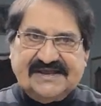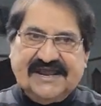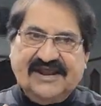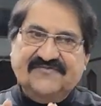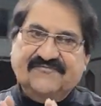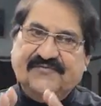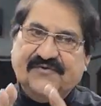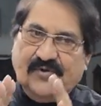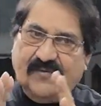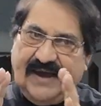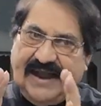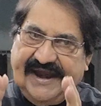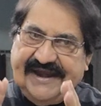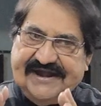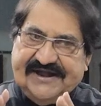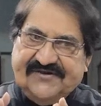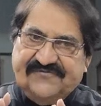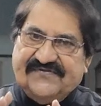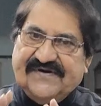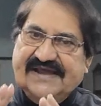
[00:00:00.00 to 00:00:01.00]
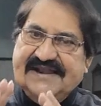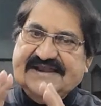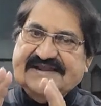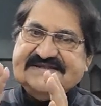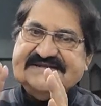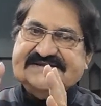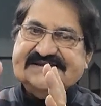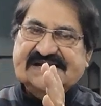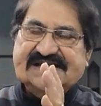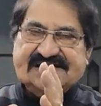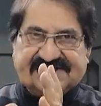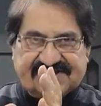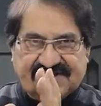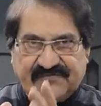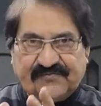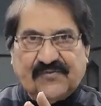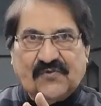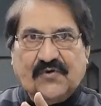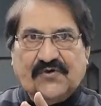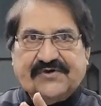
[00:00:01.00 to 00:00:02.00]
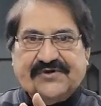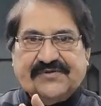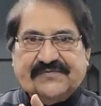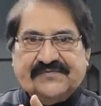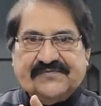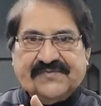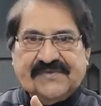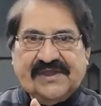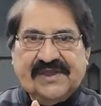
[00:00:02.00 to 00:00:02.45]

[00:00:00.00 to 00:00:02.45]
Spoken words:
can provide financial support